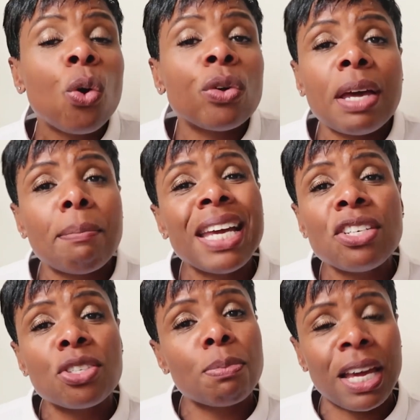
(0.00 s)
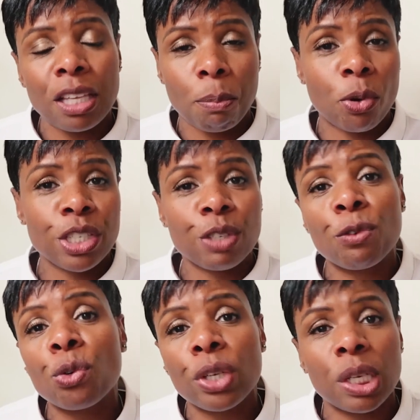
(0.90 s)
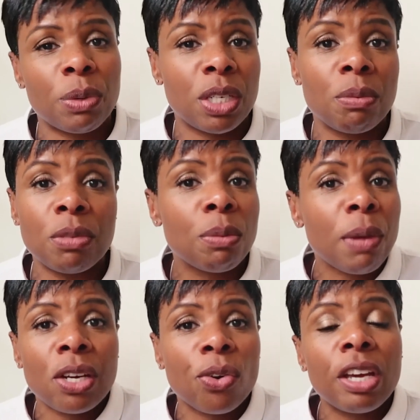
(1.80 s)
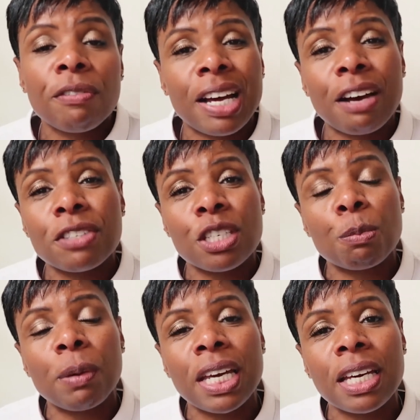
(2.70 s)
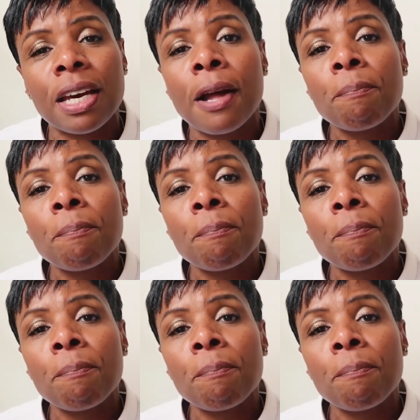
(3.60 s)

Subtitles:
Or they may just make the points for you and you may not even have to speak.